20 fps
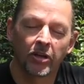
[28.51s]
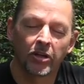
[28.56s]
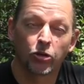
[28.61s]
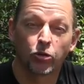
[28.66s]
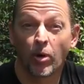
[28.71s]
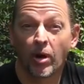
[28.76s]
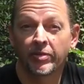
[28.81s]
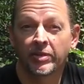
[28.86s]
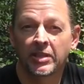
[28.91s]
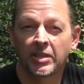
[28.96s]

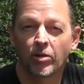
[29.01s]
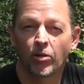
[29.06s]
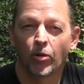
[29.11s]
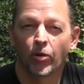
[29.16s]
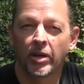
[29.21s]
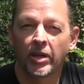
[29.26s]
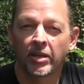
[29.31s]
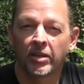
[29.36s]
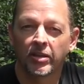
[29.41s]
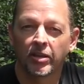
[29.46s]

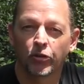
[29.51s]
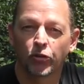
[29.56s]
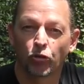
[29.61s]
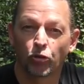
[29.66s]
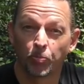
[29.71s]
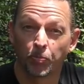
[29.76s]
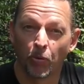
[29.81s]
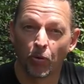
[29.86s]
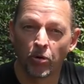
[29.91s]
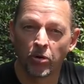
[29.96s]
gravity-oriented
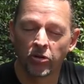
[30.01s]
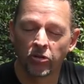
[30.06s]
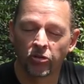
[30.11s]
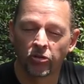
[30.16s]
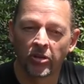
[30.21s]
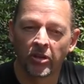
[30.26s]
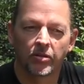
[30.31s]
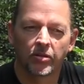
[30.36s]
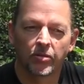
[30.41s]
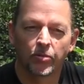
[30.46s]

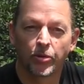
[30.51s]
sports.